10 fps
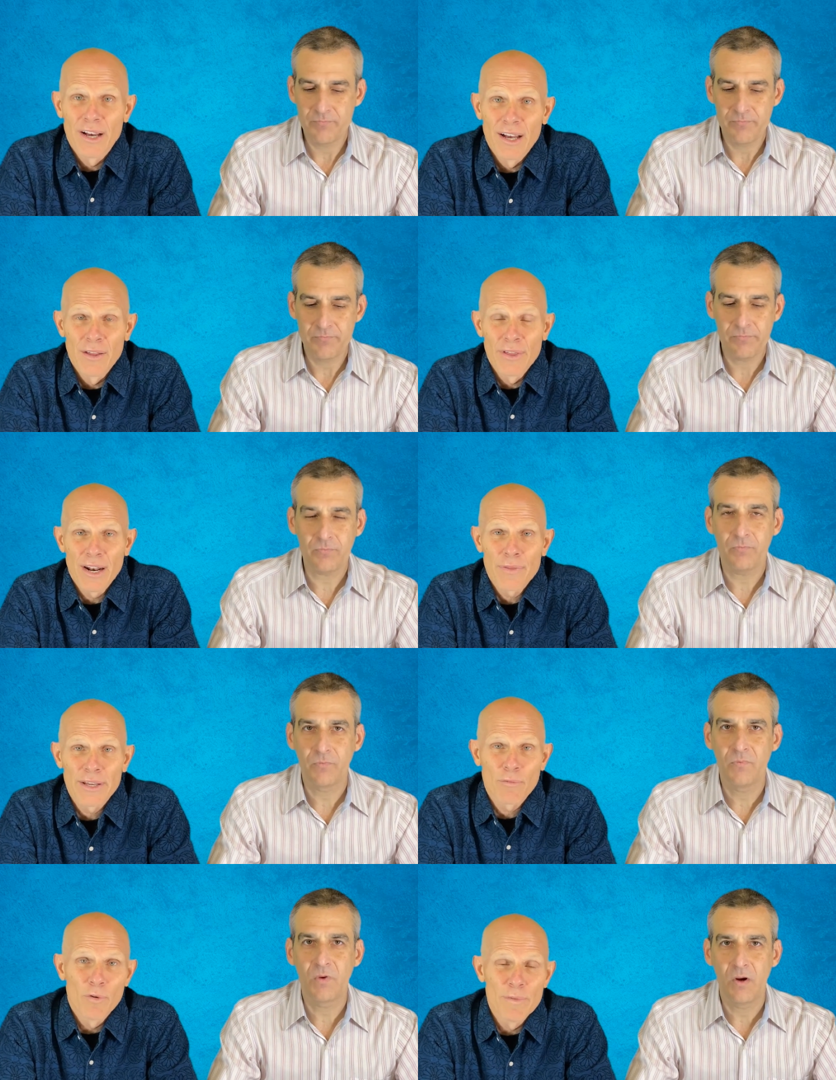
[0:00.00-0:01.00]
Speaker 1: uh, that I
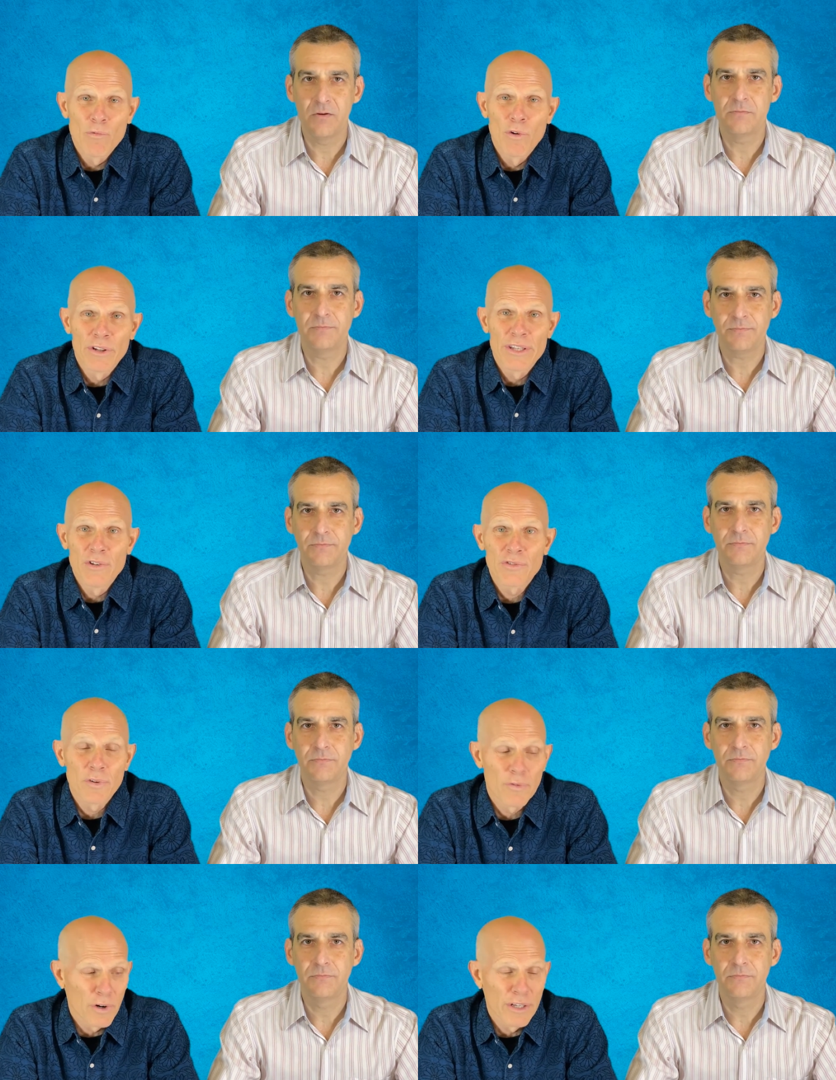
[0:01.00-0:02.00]
think would be really
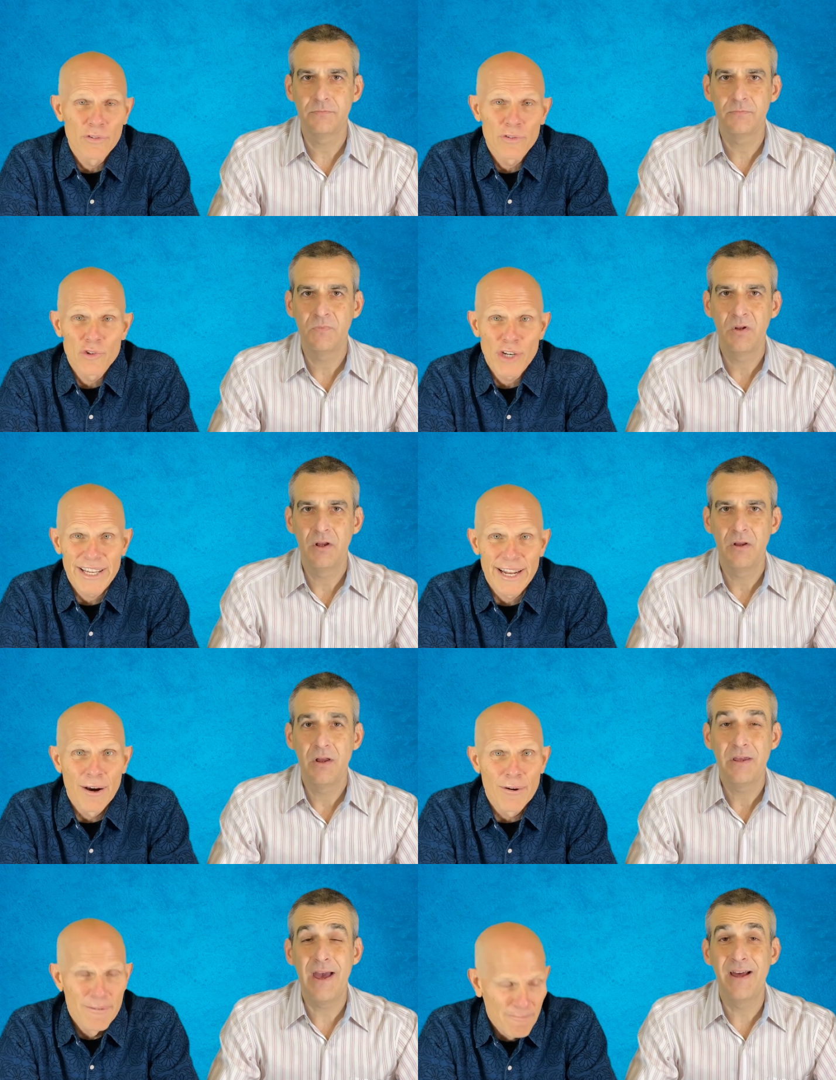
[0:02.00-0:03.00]
useful for you. So check it
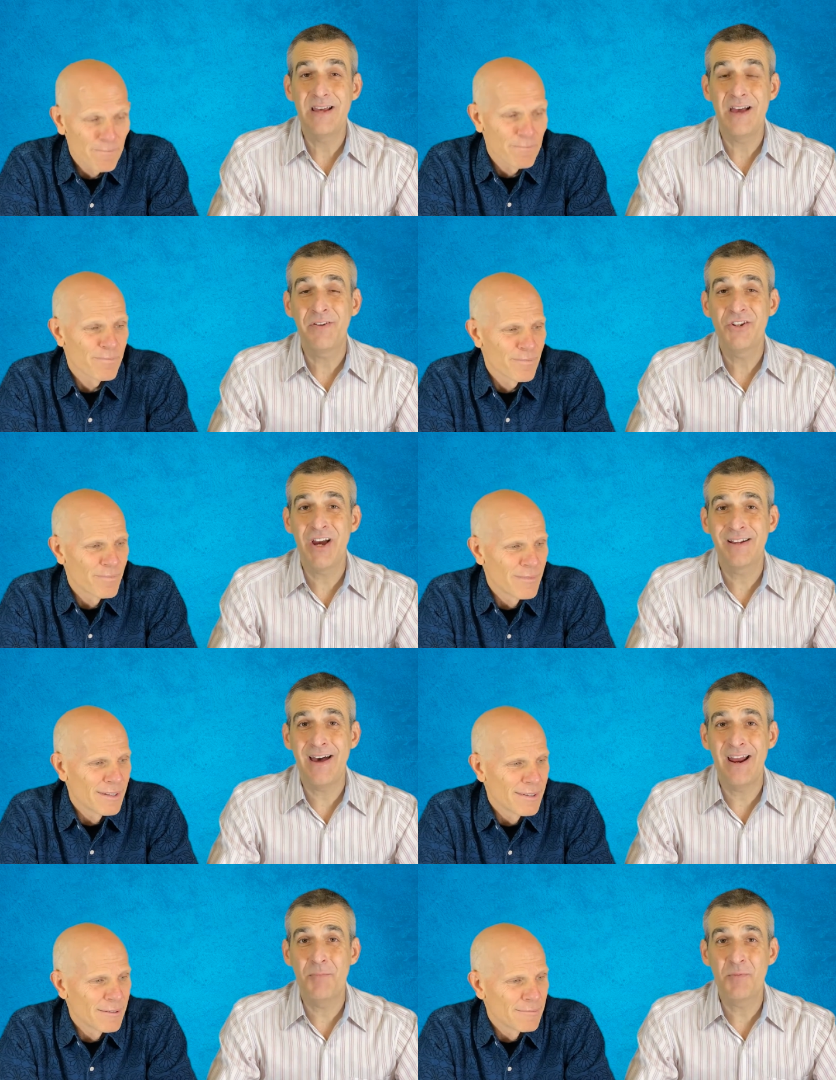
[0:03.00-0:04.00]
out. Yeah, definitely
Speaker 2: check
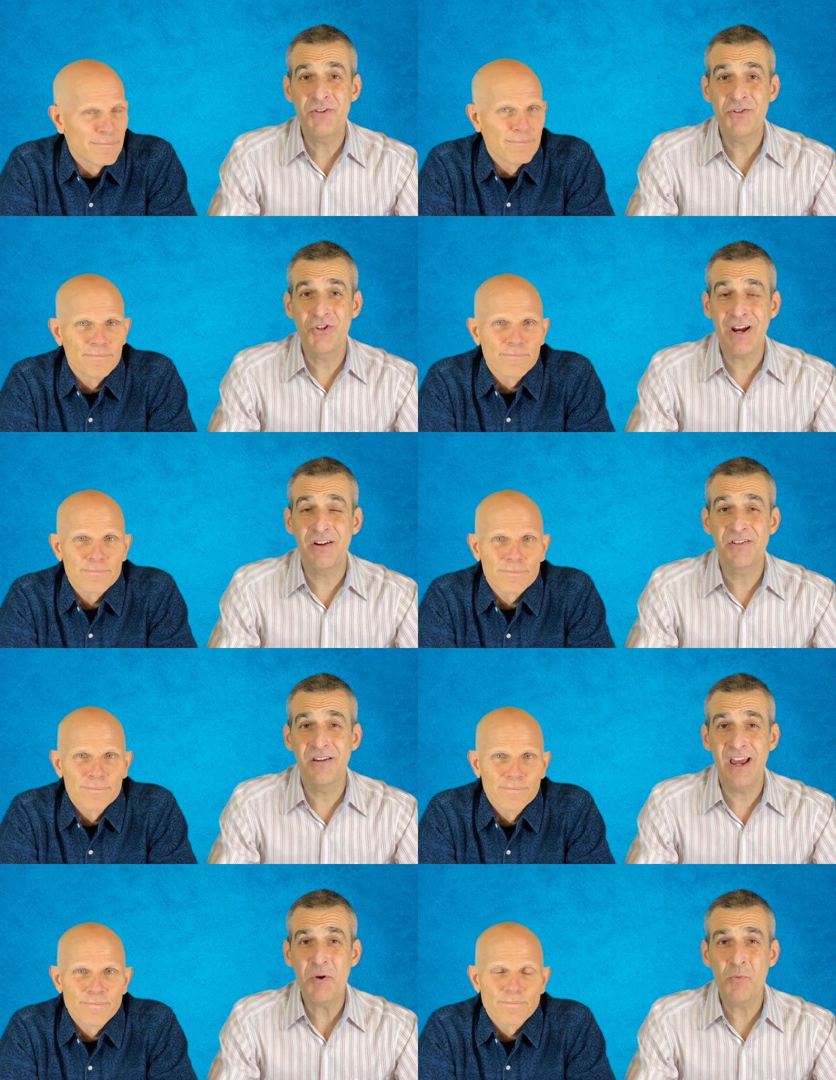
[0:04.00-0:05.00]
that out. But Mr. Giles,
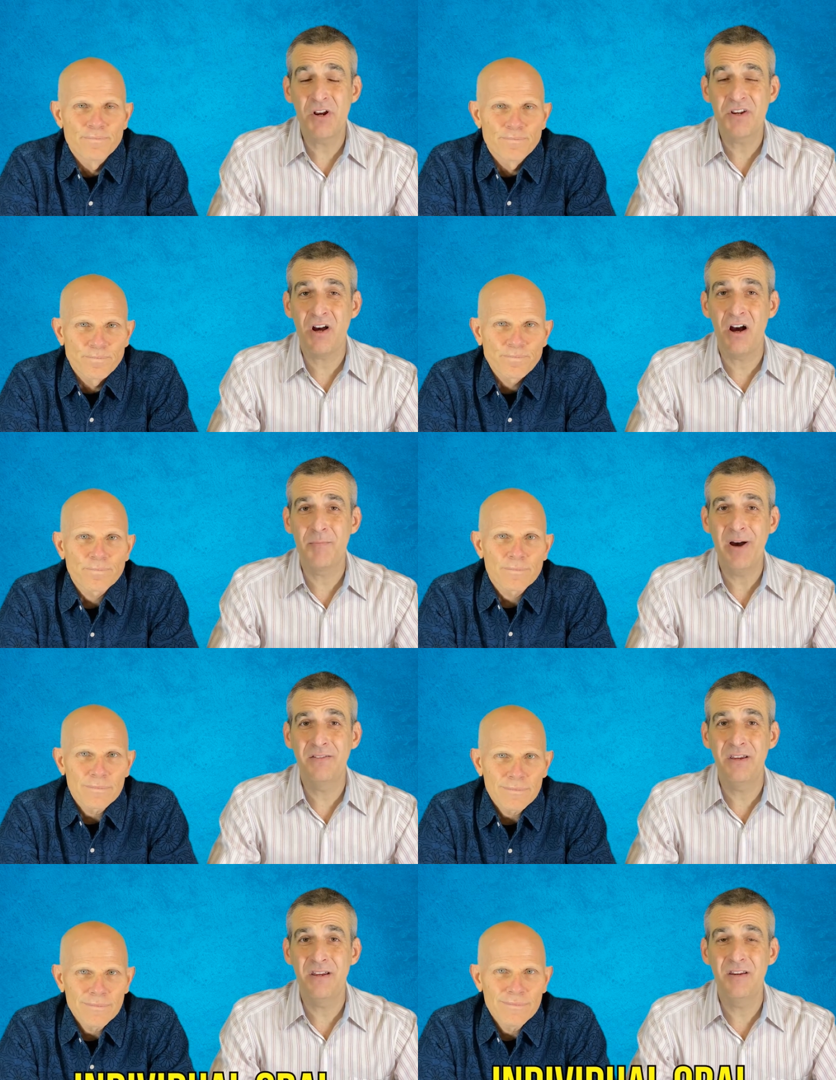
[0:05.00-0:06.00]
today we want to talk
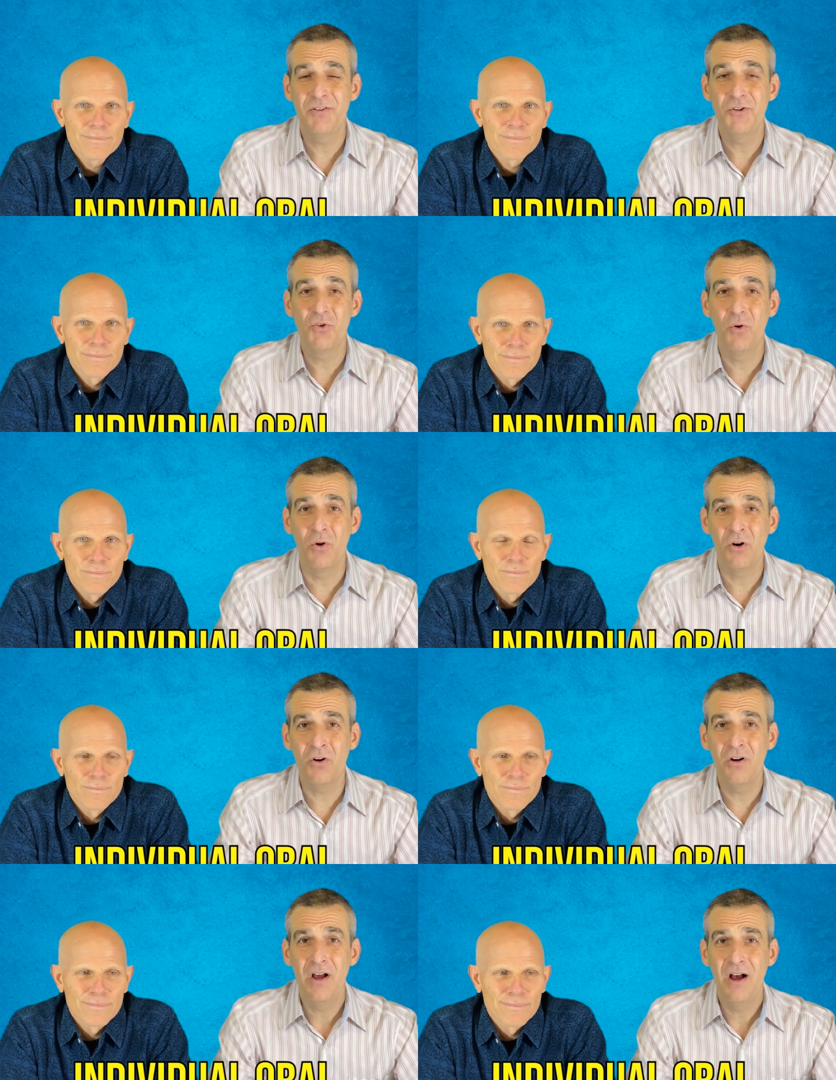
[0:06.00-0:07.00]
about the individual
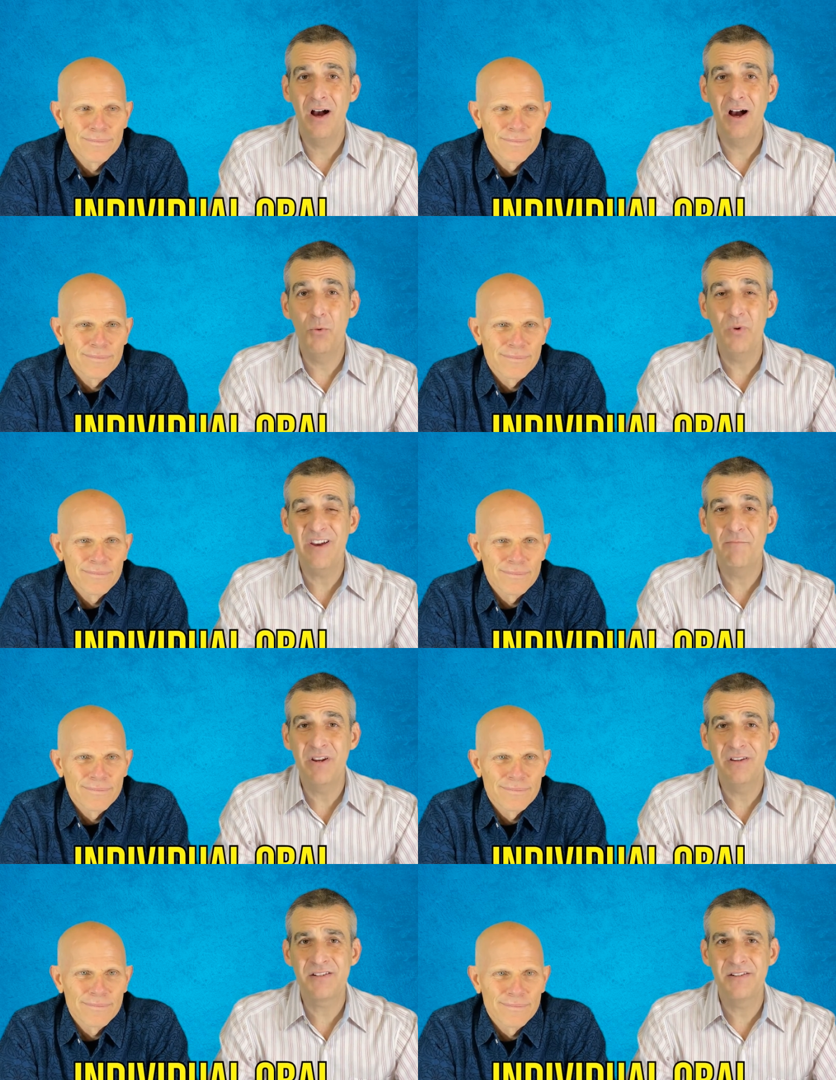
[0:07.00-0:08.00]
oral. Uh, we have
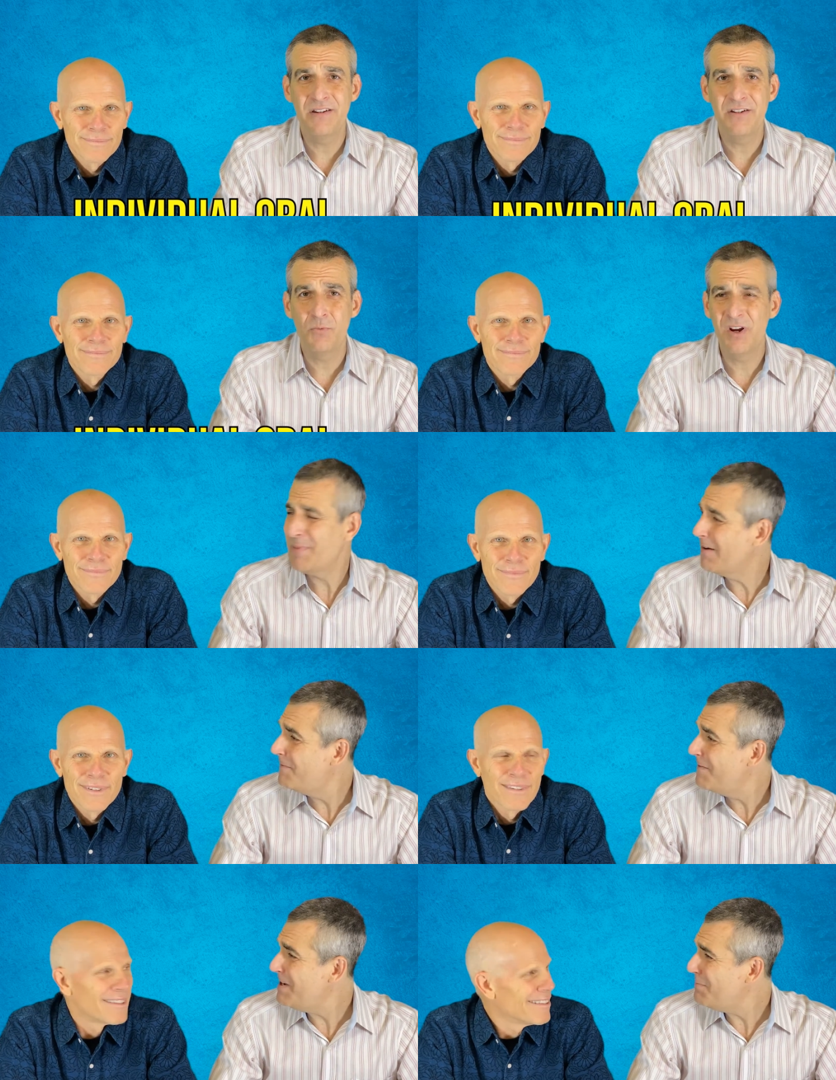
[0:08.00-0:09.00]
been listening to what about
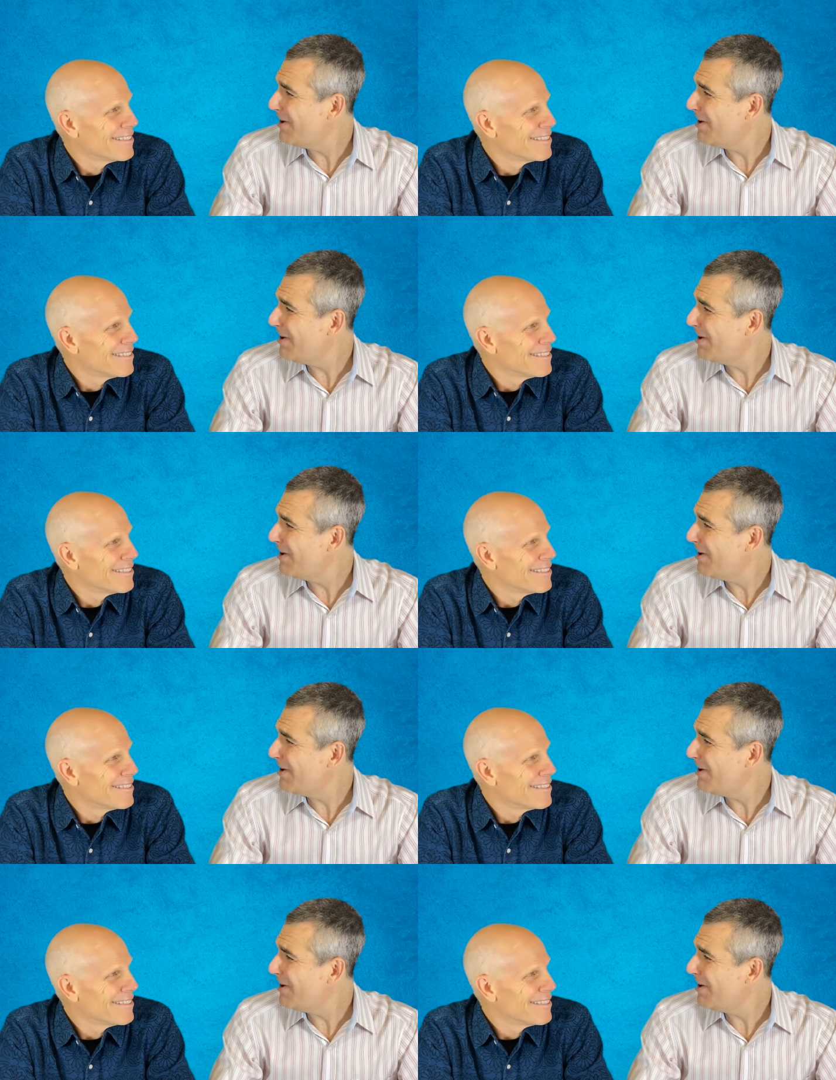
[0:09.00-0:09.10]
50